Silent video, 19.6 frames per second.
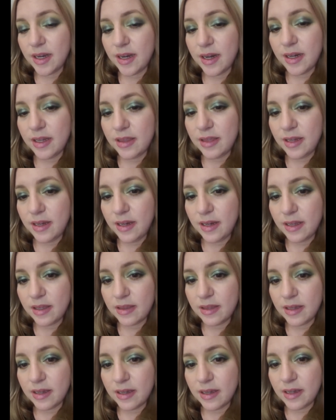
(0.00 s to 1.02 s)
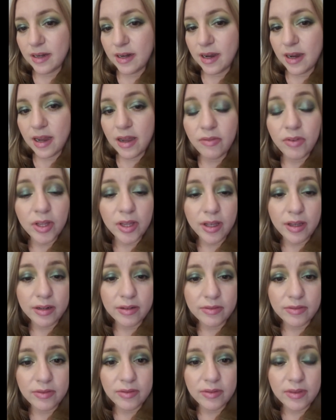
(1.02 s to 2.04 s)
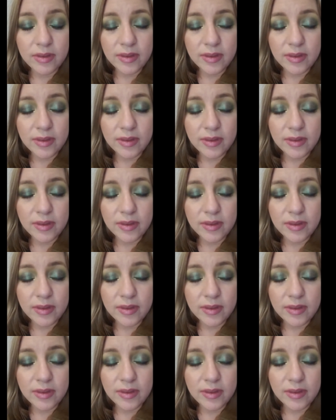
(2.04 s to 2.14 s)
I think that I have a lot of